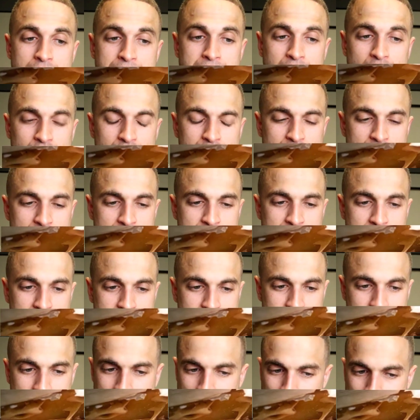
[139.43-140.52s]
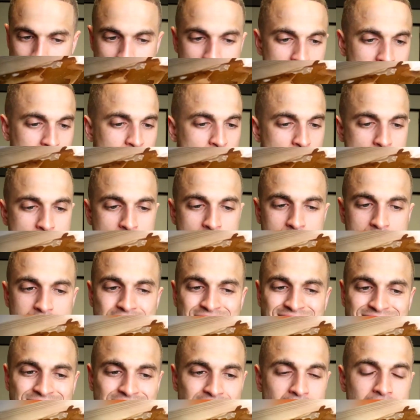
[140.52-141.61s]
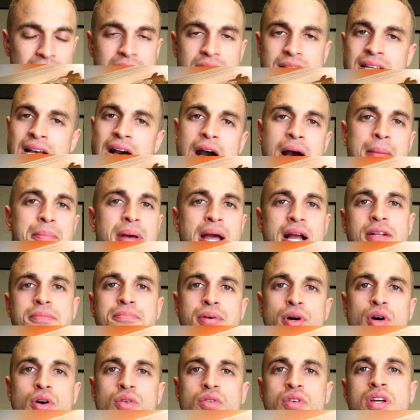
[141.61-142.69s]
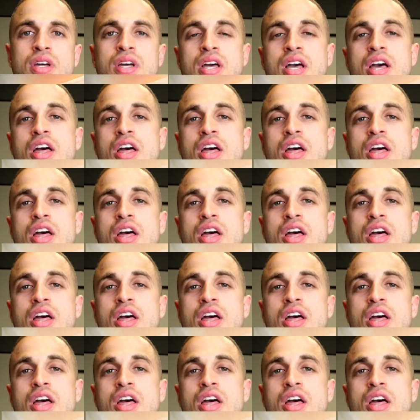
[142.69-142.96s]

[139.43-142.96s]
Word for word: rebuild this rock hard, solid, compact bone